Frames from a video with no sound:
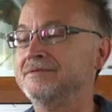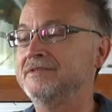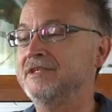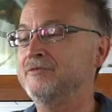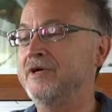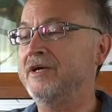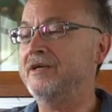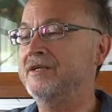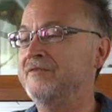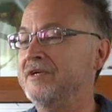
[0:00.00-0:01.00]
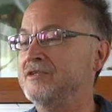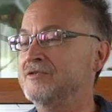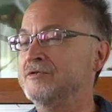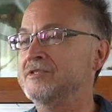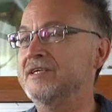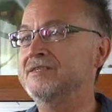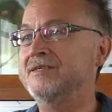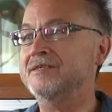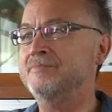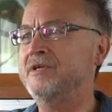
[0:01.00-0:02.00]
That's why I never understood
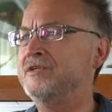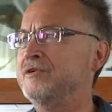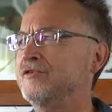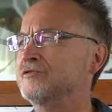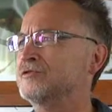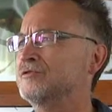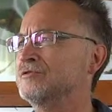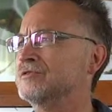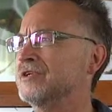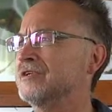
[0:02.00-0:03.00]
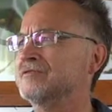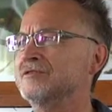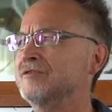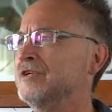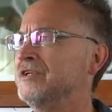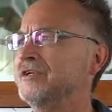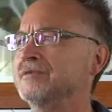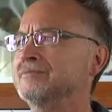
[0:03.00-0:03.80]
satsang, meeting of truth, I have no idea